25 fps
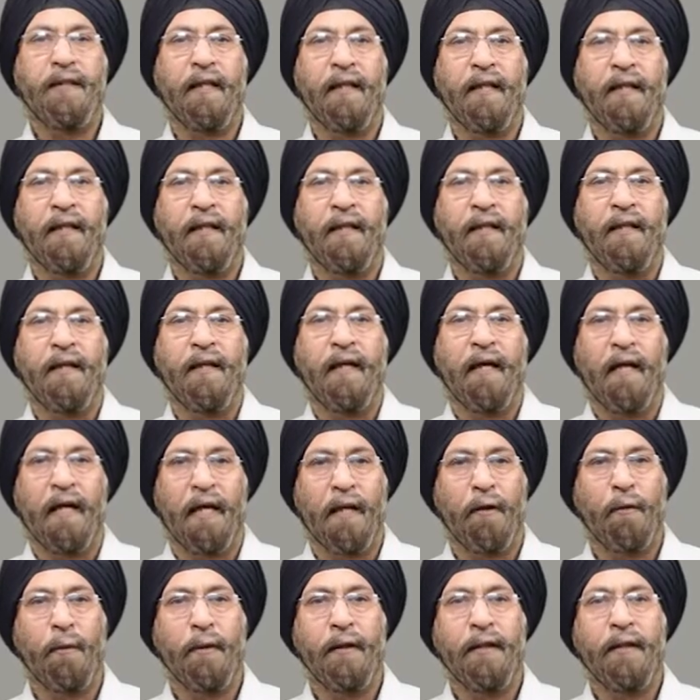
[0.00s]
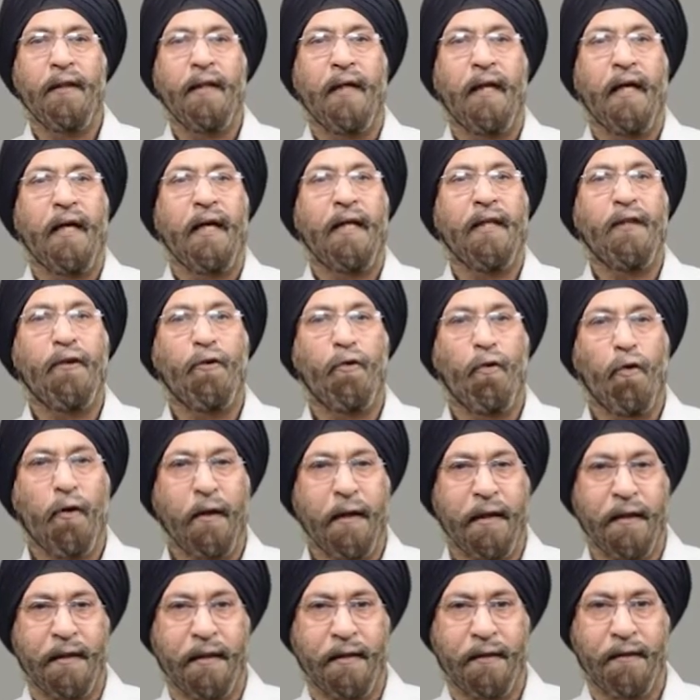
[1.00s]
are heroin and
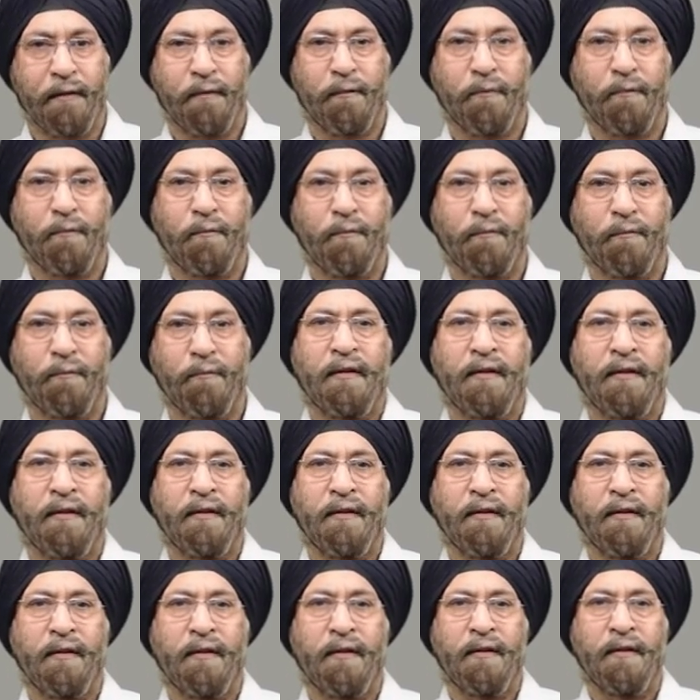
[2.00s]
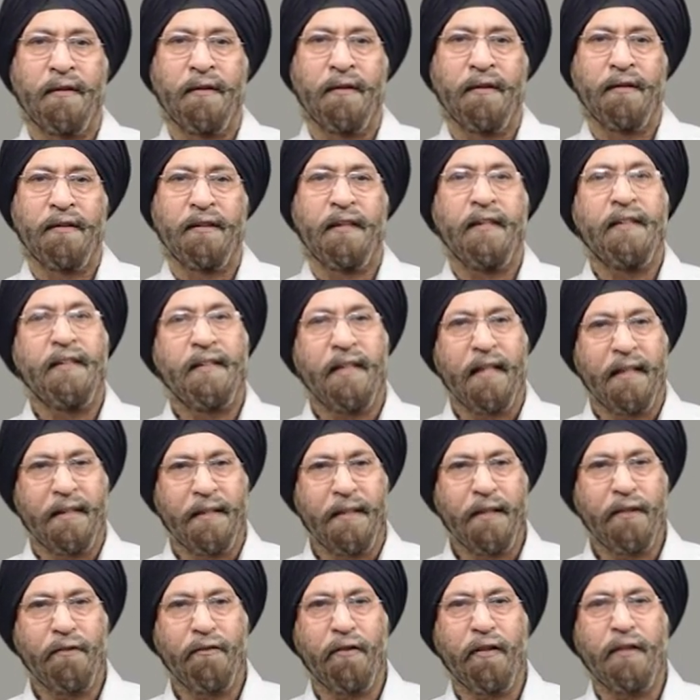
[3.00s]
cocaine.
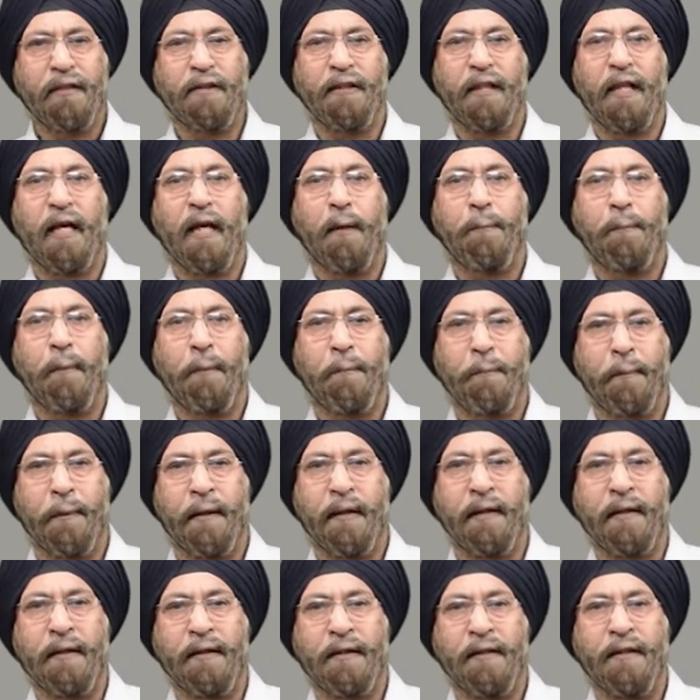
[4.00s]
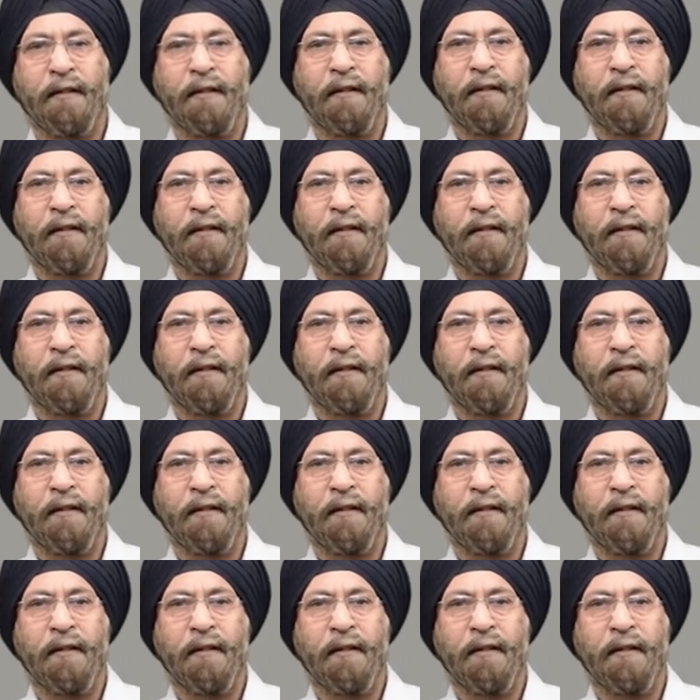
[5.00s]
Synthetic drugs are prepared